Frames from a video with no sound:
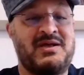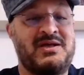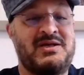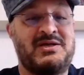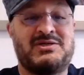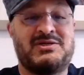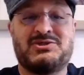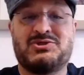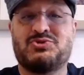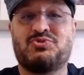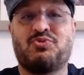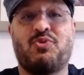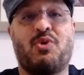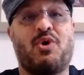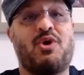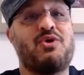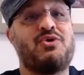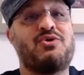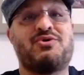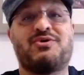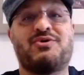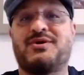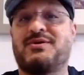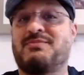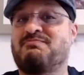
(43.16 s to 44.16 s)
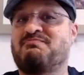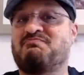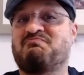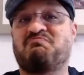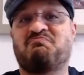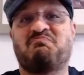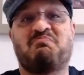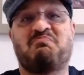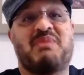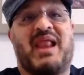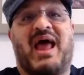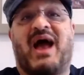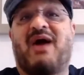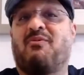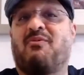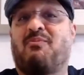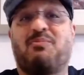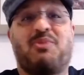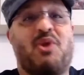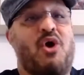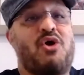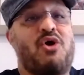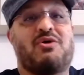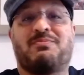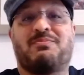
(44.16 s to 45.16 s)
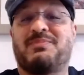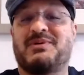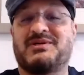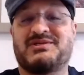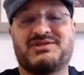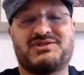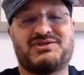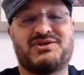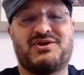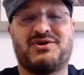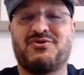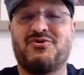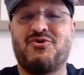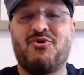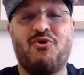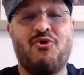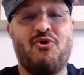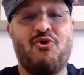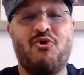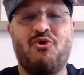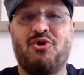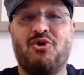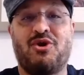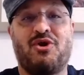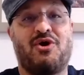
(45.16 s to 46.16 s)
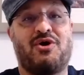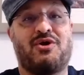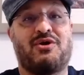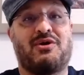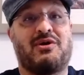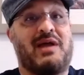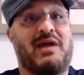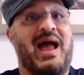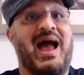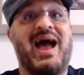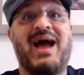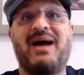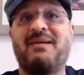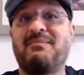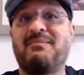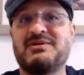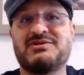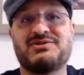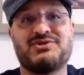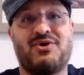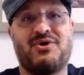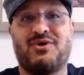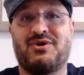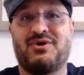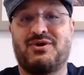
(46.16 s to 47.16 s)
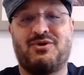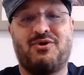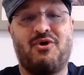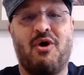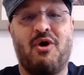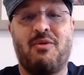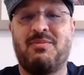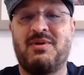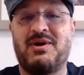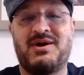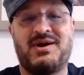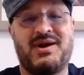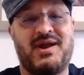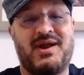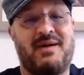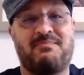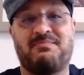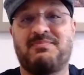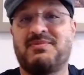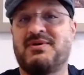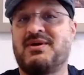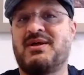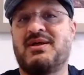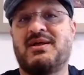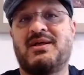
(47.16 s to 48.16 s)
swallowed black blockbuster whole, or Amazon gobbled up